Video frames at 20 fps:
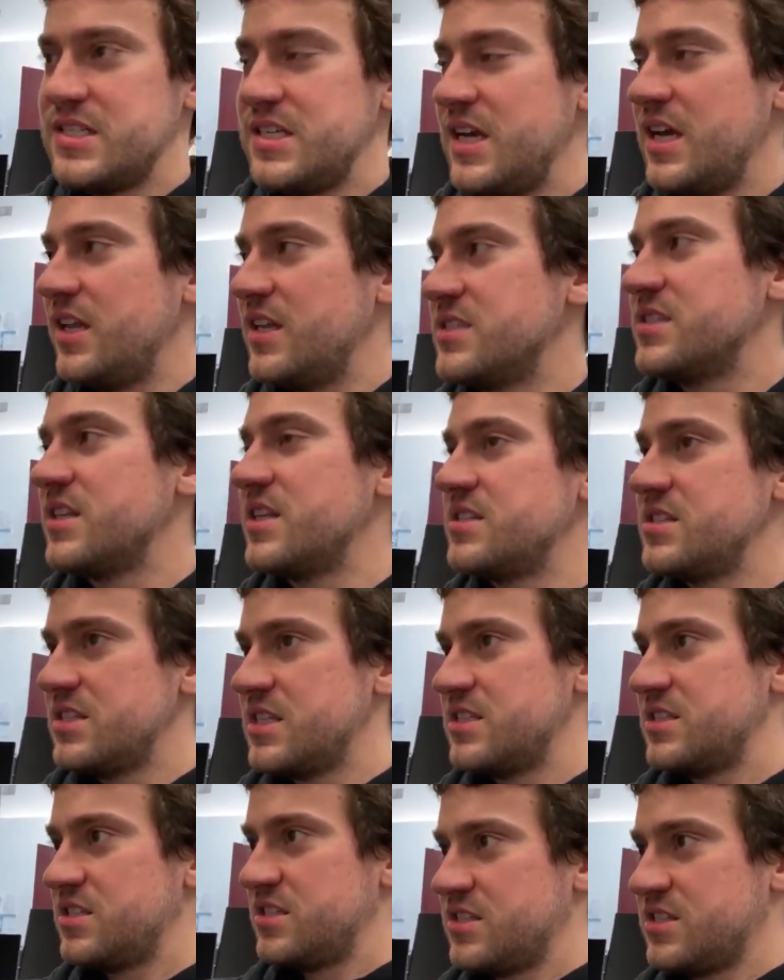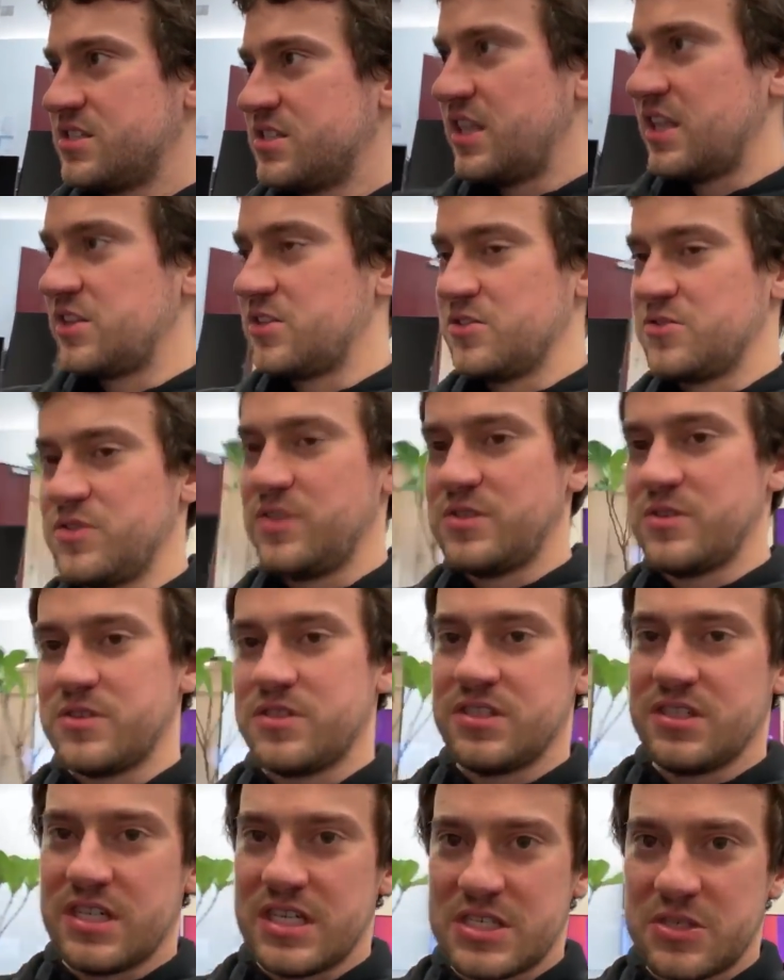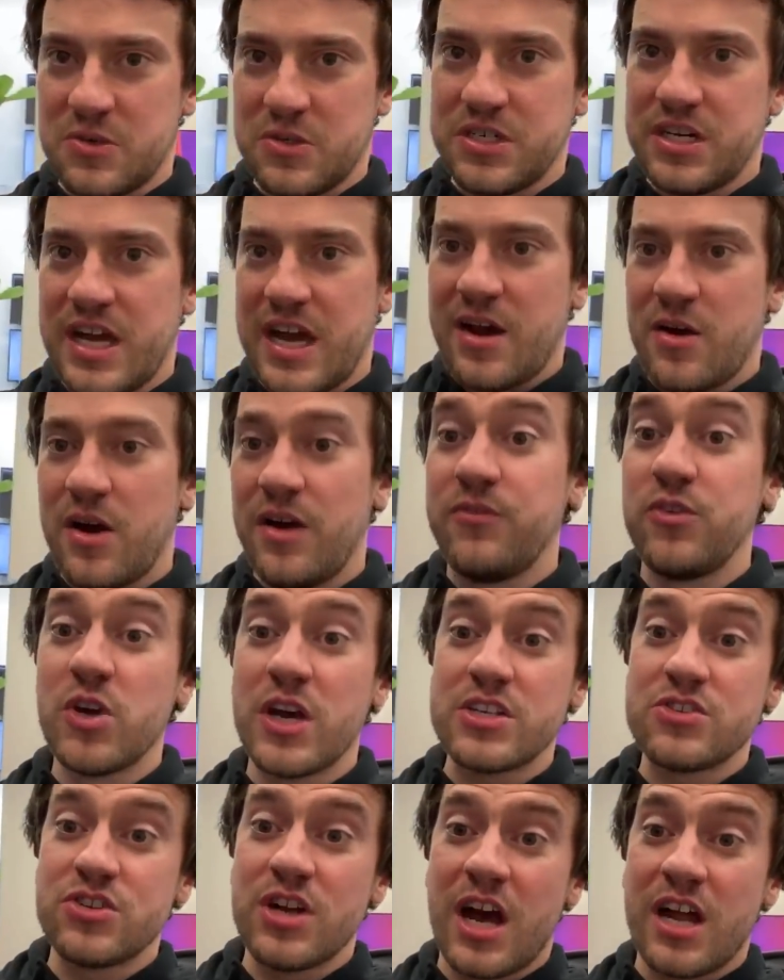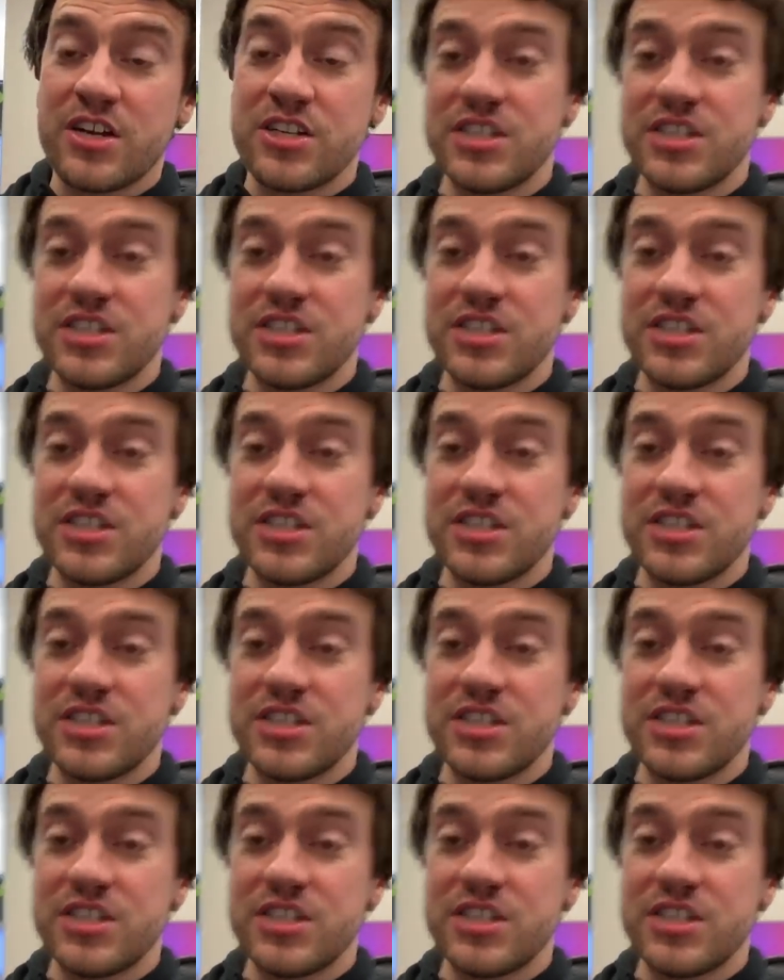Yeah, let's let's let's just link those resources in Discord now. If you guys are not in our